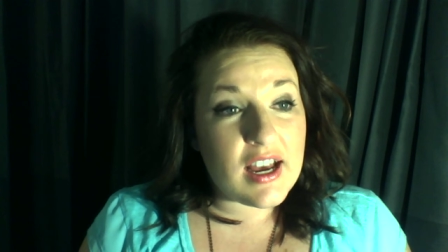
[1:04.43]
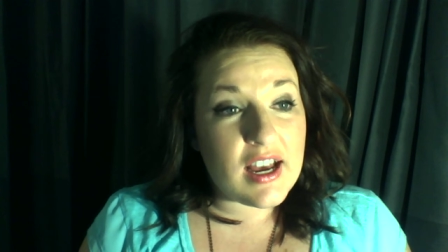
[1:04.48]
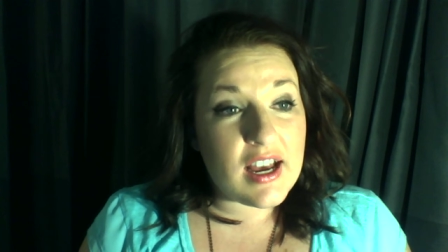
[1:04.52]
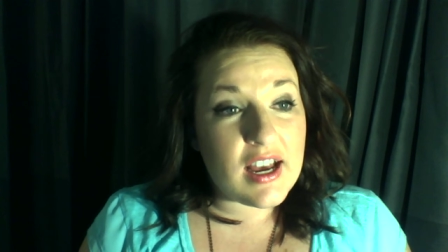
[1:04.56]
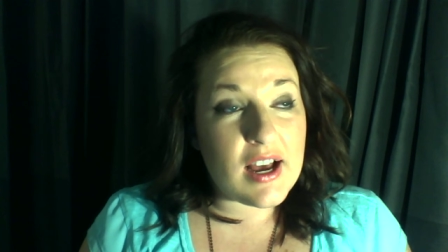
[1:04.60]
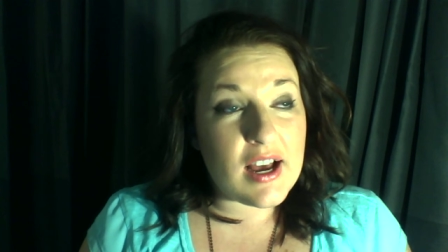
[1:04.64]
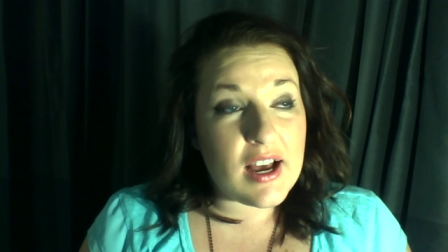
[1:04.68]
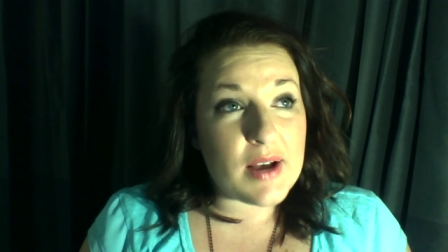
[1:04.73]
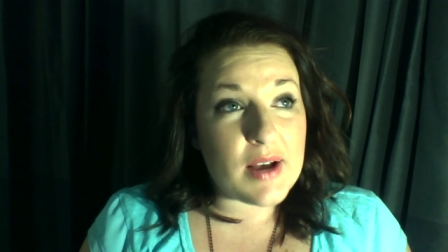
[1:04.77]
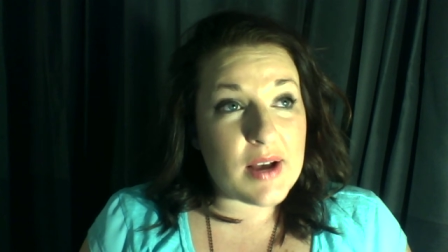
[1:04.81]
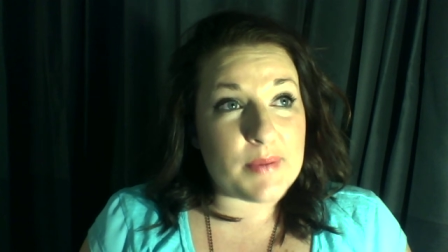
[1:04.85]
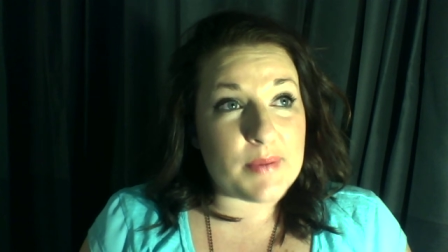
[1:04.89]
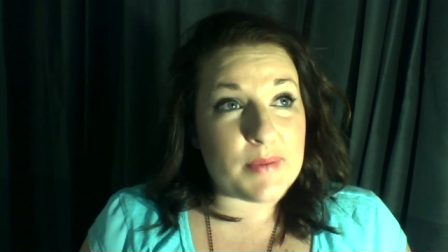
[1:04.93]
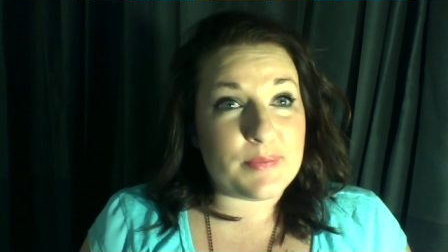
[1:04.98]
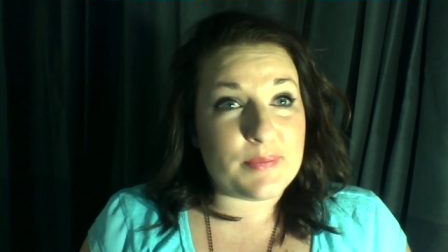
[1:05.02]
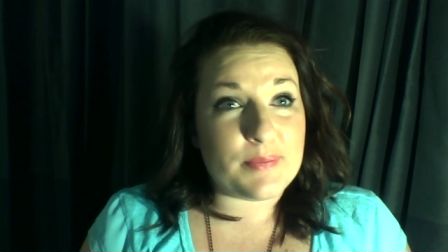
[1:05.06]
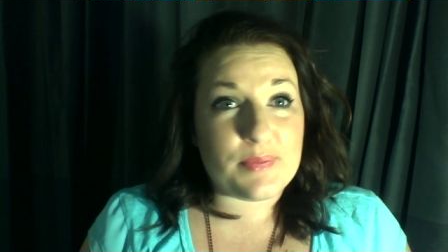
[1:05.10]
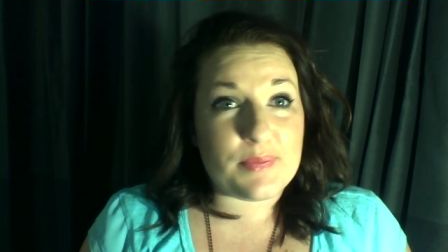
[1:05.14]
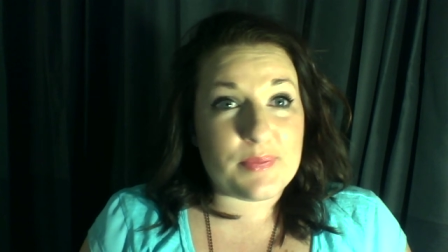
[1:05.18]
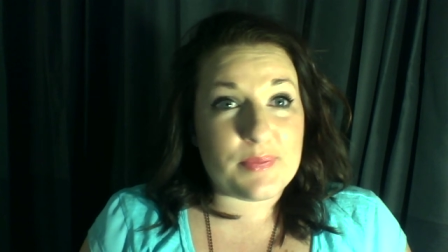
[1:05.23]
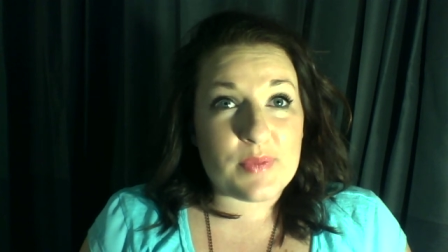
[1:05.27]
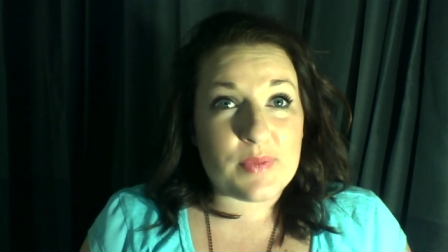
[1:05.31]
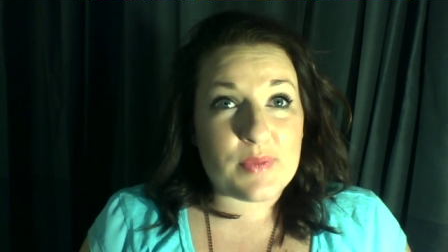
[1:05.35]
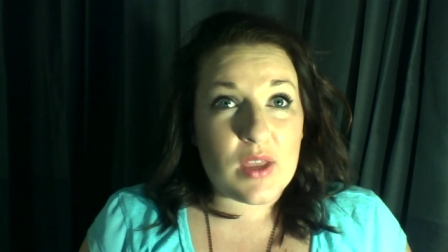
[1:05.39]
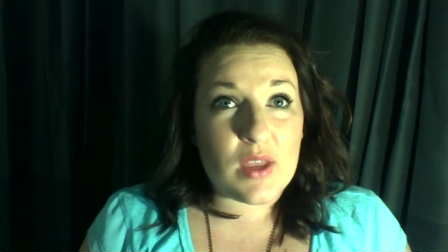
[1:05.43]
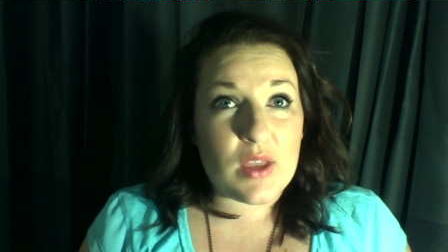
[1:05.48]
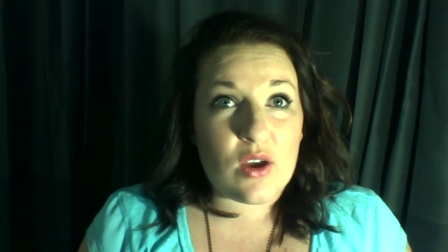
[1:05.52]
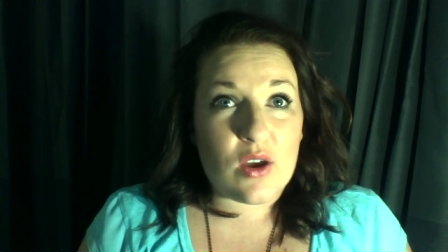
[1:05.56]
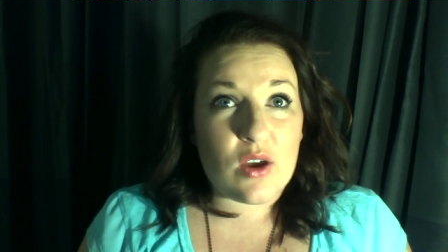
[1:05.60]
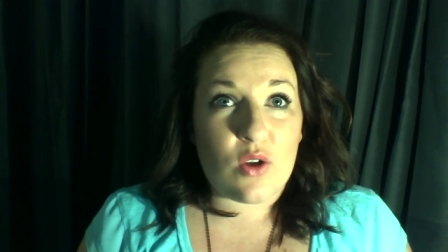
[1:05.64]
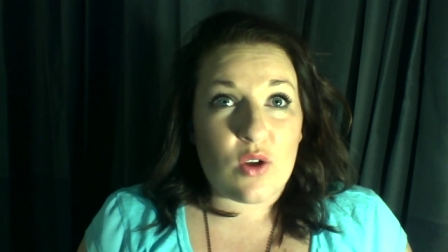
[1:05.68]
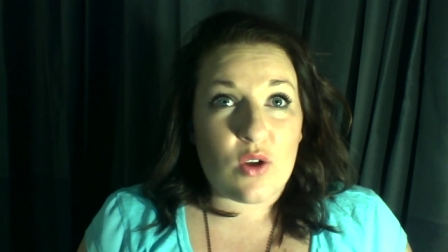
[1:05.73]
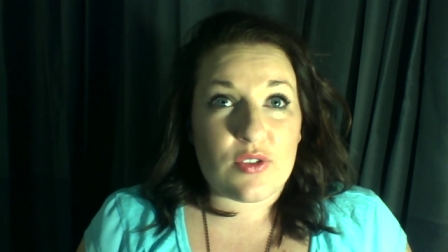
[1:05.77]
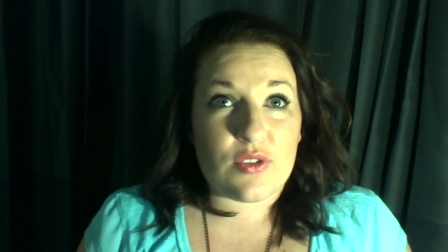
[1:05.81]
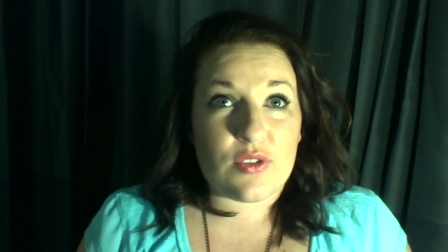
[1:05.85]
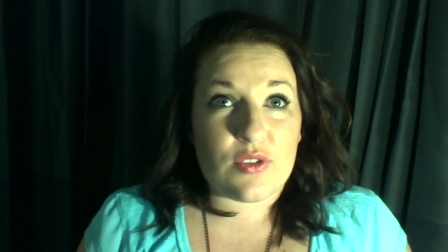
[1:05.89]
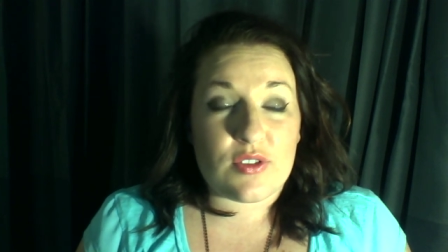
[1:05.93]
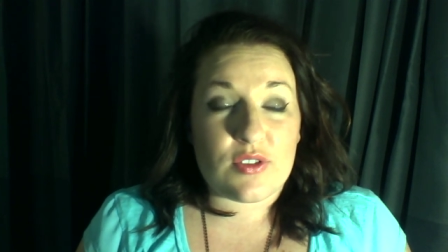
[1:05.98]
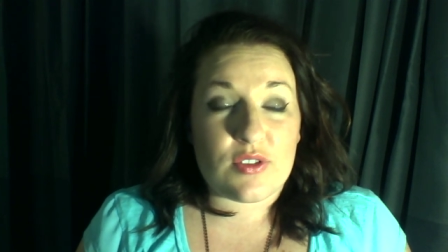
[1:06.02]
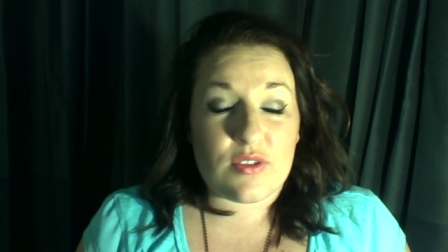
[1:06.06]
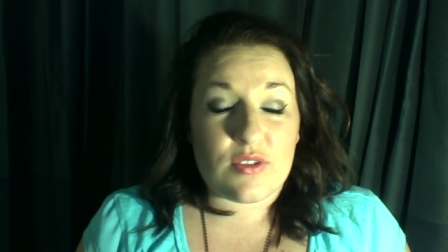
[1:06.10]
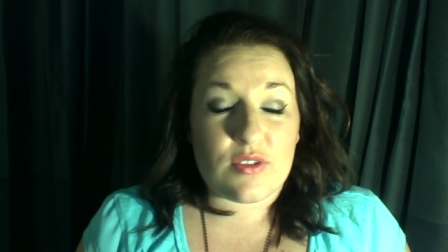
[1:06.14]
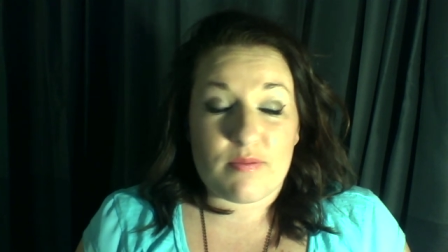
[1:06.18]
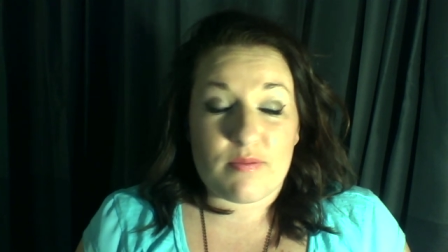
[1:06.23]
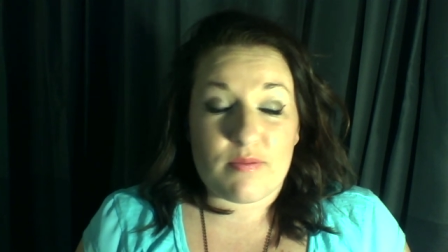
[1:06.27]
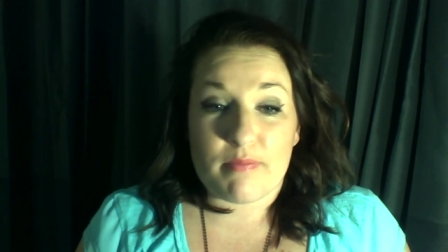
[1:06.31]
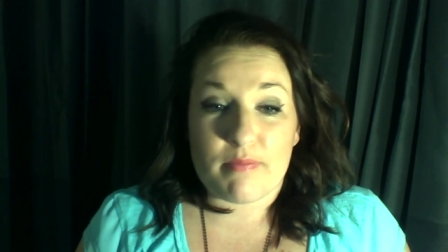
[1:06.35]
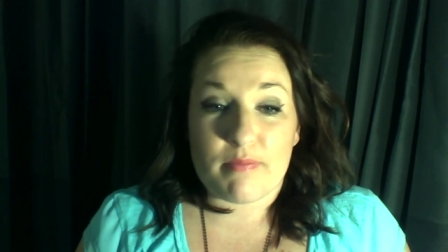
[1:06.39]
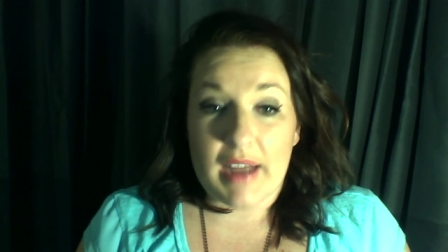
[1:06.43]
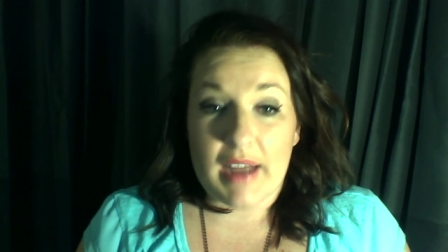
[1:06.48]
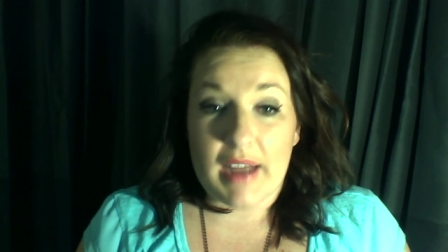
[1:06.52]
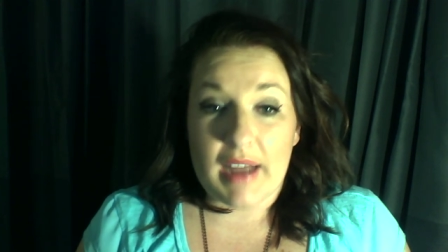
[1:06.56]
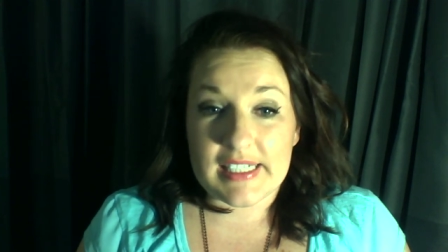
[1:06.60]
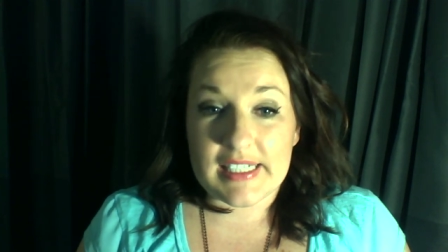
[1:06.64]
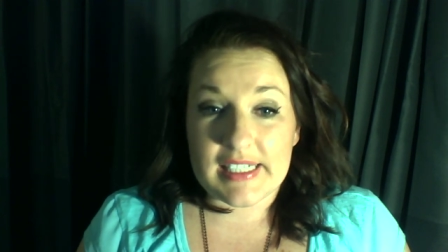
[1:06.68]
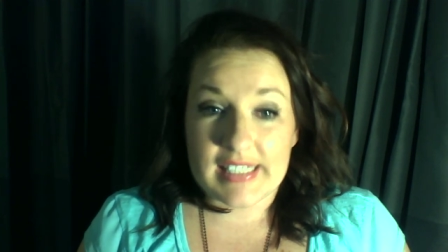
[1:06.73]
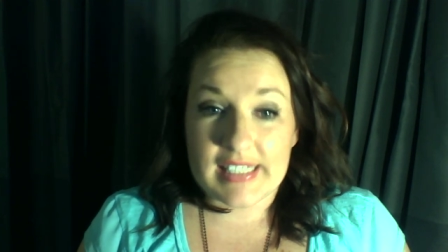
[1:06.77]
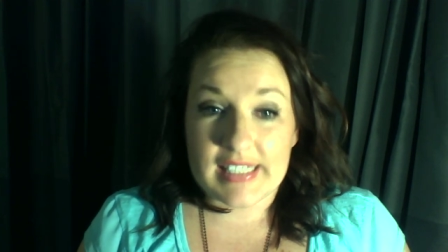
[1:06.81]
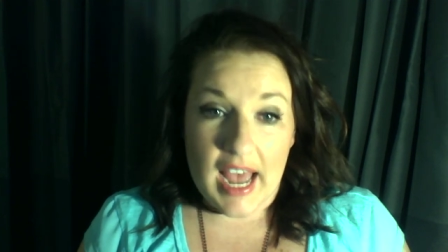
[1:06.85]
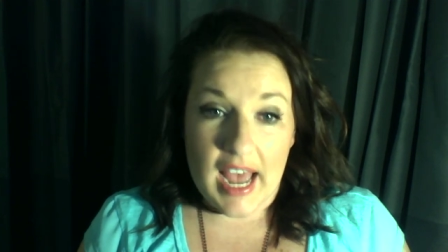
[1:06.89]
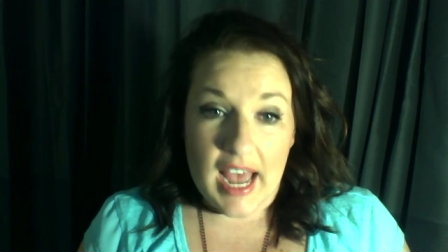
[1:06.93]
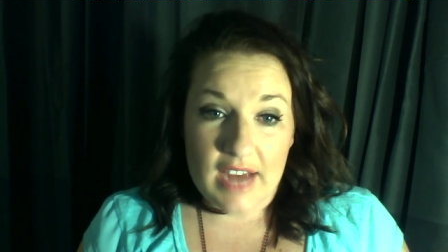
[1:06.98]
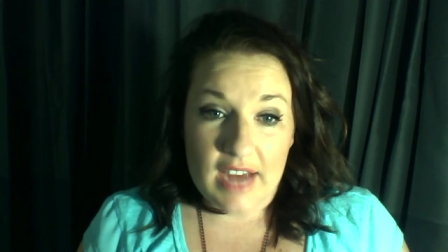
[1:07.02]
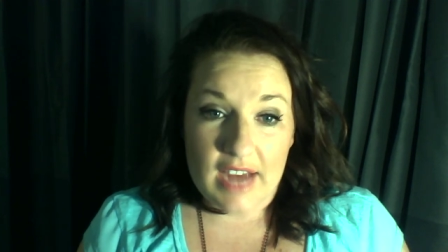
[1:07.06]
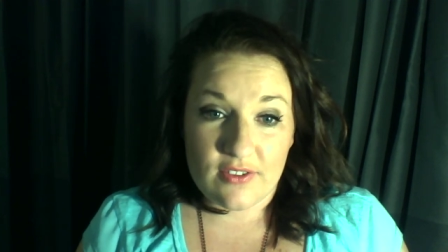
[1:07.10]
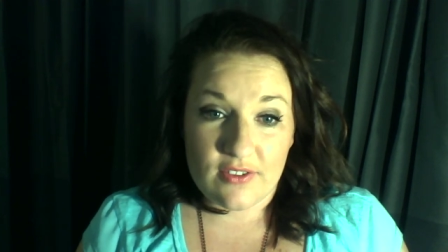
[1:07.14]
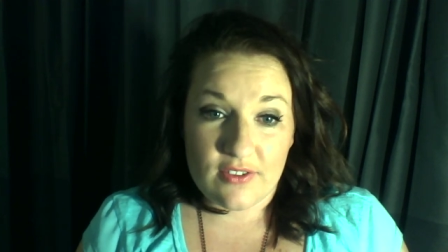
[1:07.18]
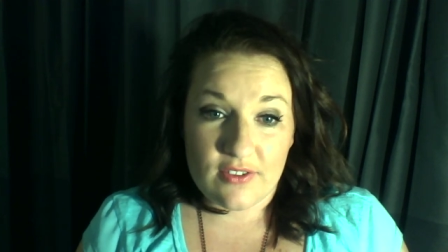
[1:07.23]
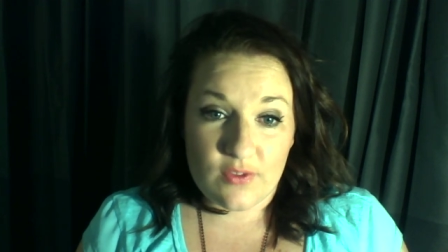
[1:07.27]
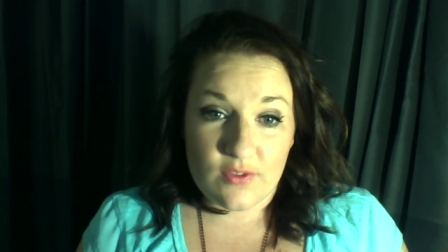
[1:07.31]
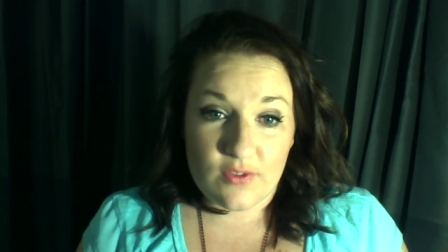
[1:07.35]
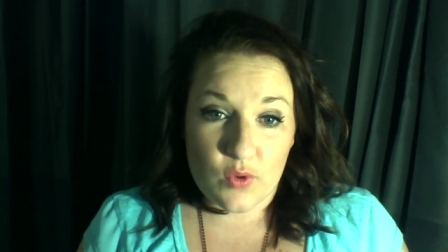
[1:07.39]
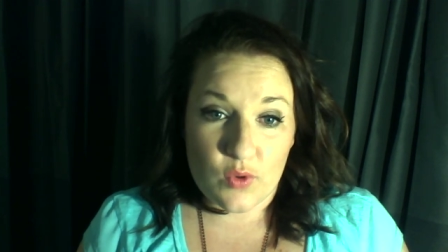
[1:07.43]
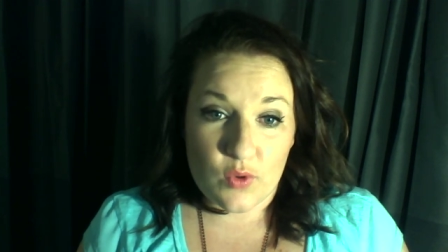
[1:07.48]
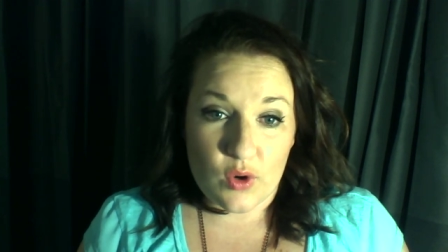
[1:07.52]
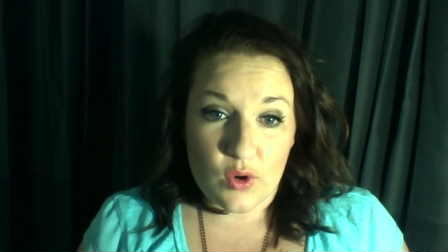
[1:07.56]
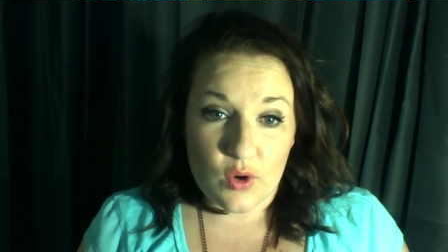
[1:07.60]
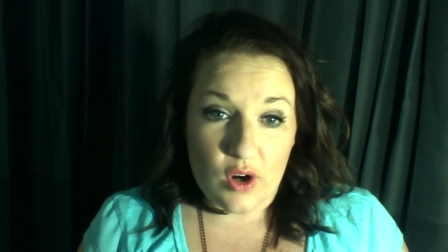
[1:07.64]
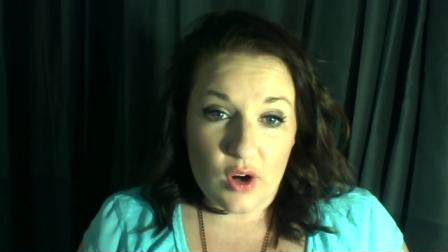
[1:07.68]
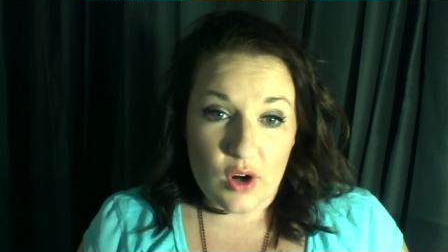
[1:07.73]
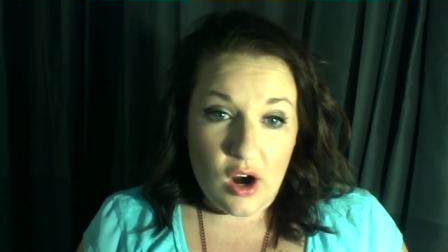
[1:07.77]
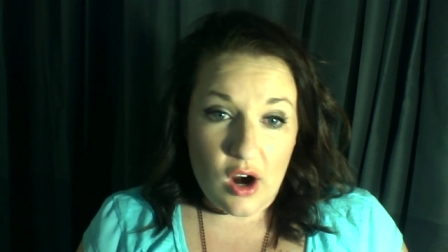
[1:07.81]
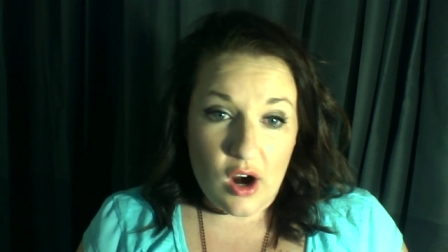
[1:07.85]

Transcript: um, my design for